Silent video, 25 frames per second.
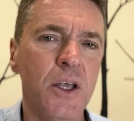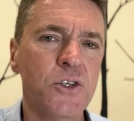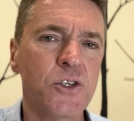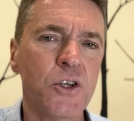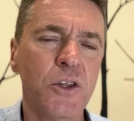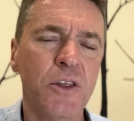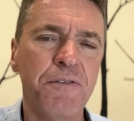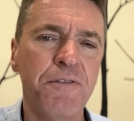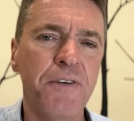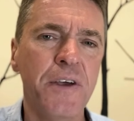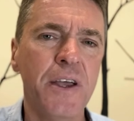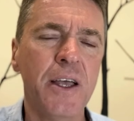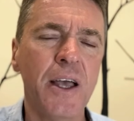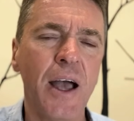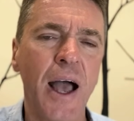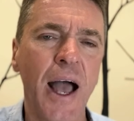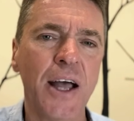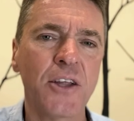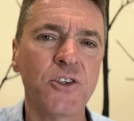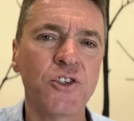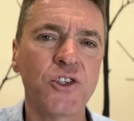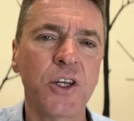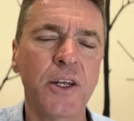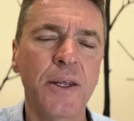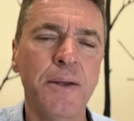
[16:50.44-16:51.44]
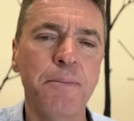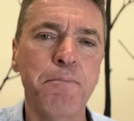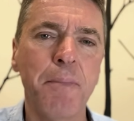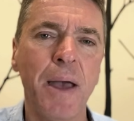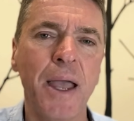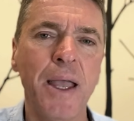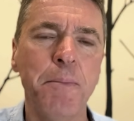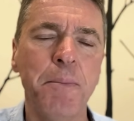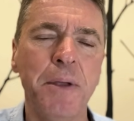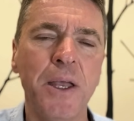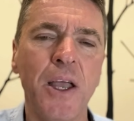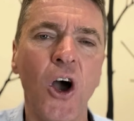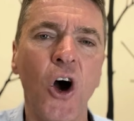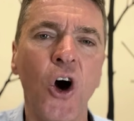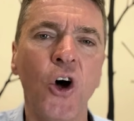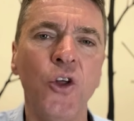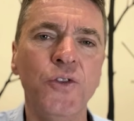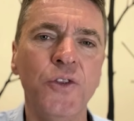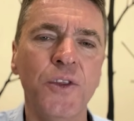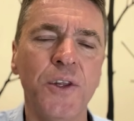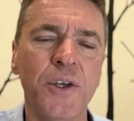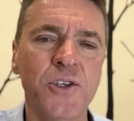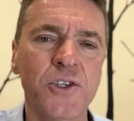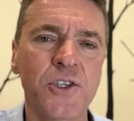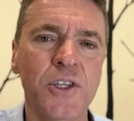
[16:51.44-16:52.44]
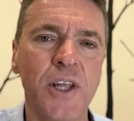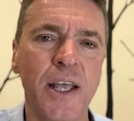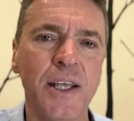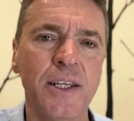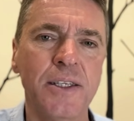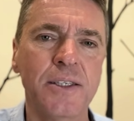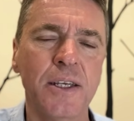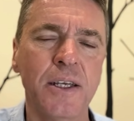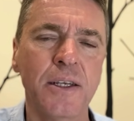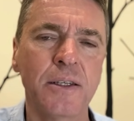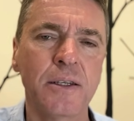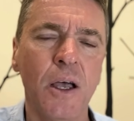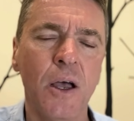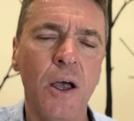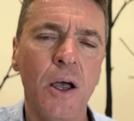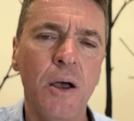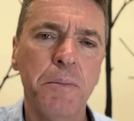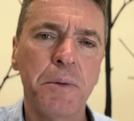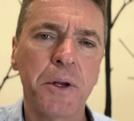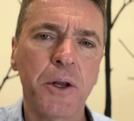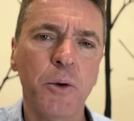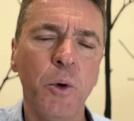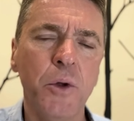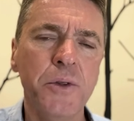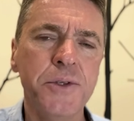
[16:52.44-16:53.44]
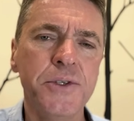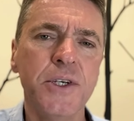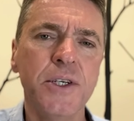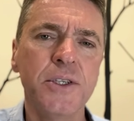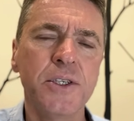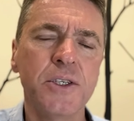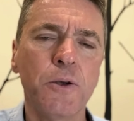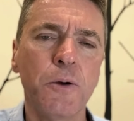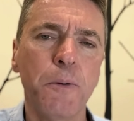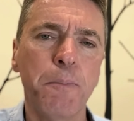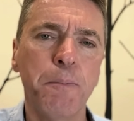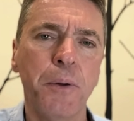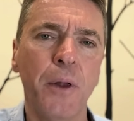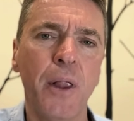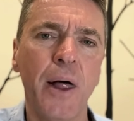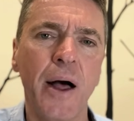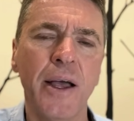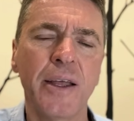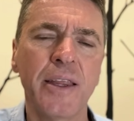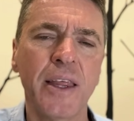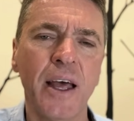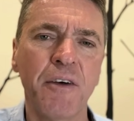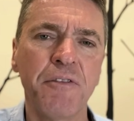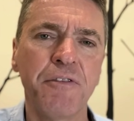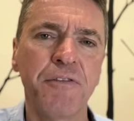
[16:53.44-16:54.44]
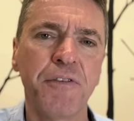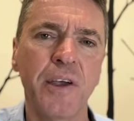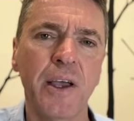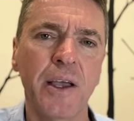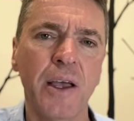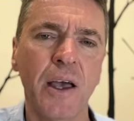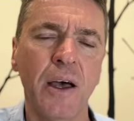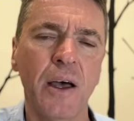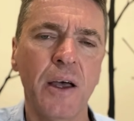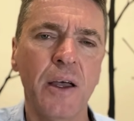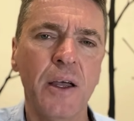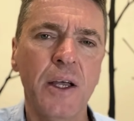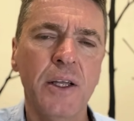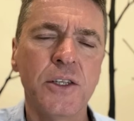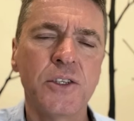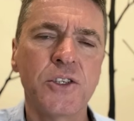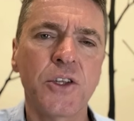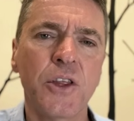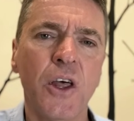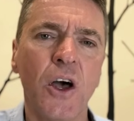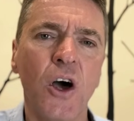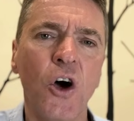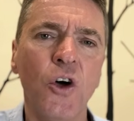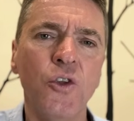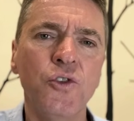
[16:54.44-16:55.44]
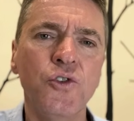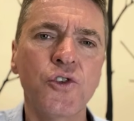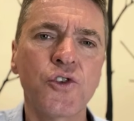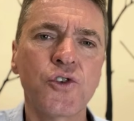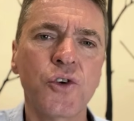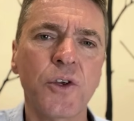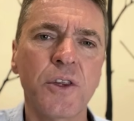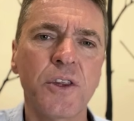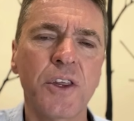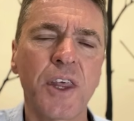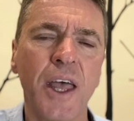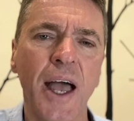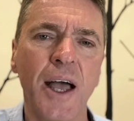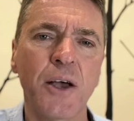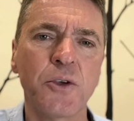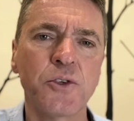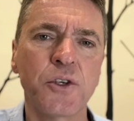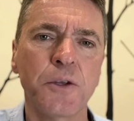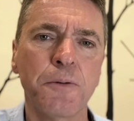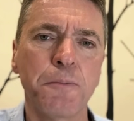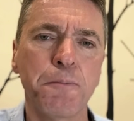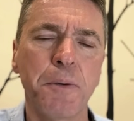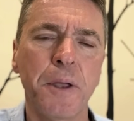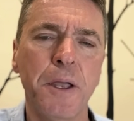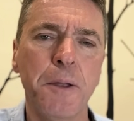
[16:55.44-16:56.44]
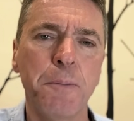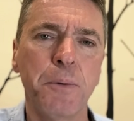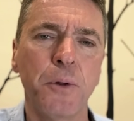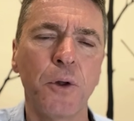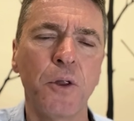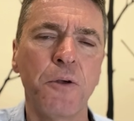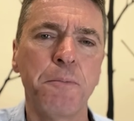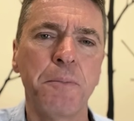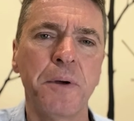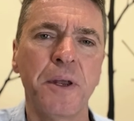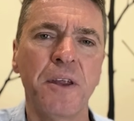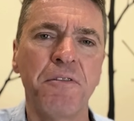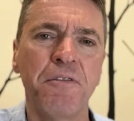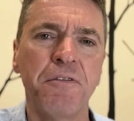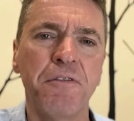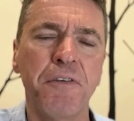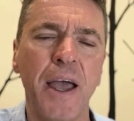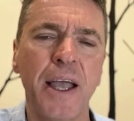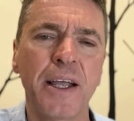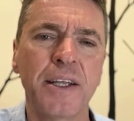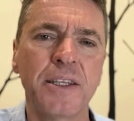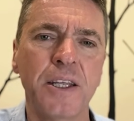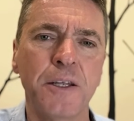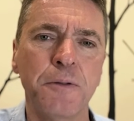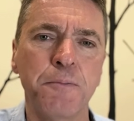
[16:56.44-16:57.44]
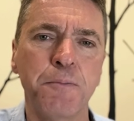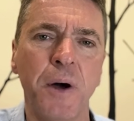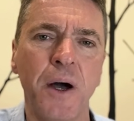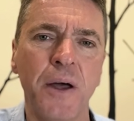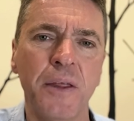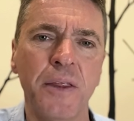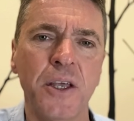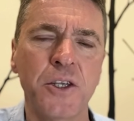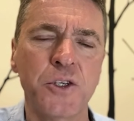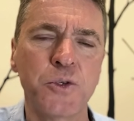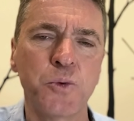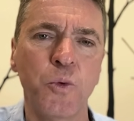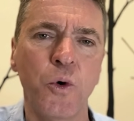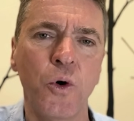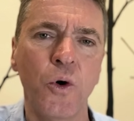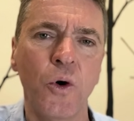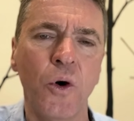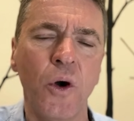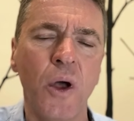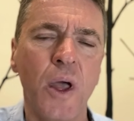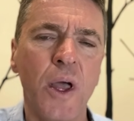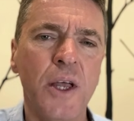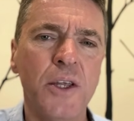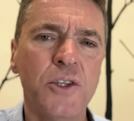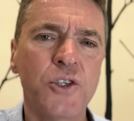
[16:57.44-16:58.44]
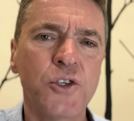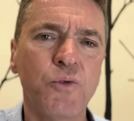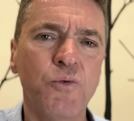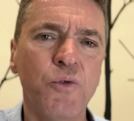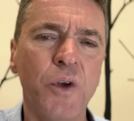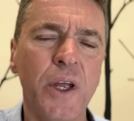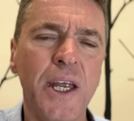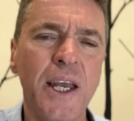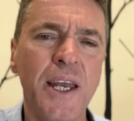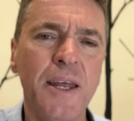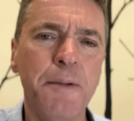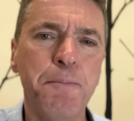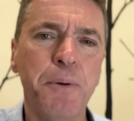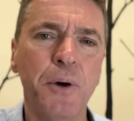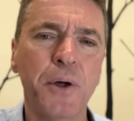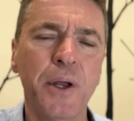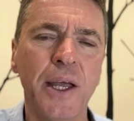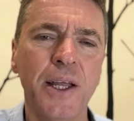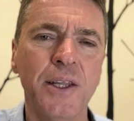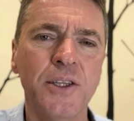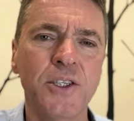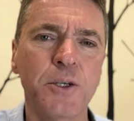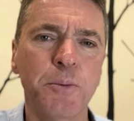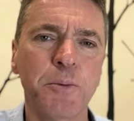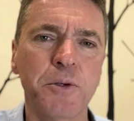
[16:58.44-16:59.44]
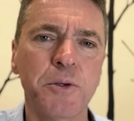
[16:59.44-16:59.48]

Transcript: So the figure actually may be understated. But I wanted to apply that figure to the 100,000 people who've been affected by this war to really put it into